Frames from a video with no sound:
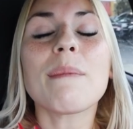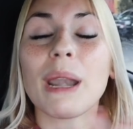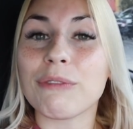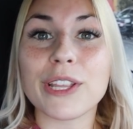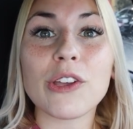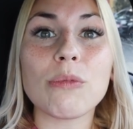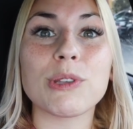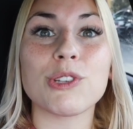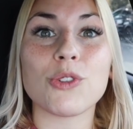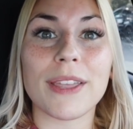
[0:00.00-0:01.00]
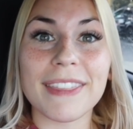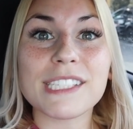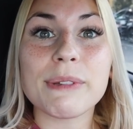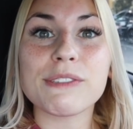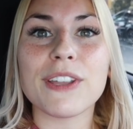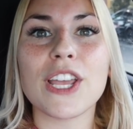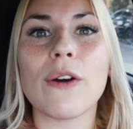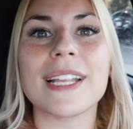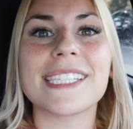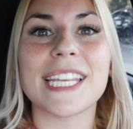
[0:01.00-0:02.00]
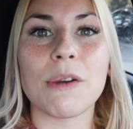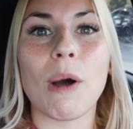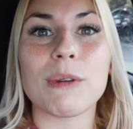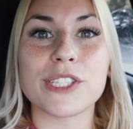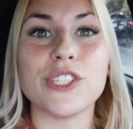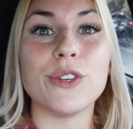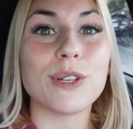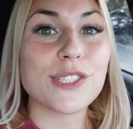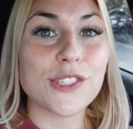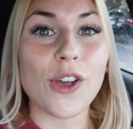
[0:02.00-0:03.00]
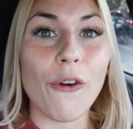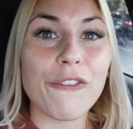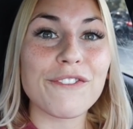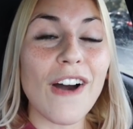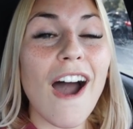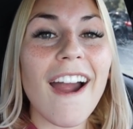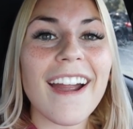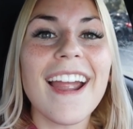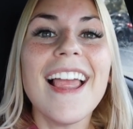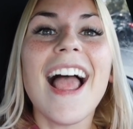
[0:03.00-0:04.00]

but I really hope that you enjoyed this week's video and seeing what was new so far.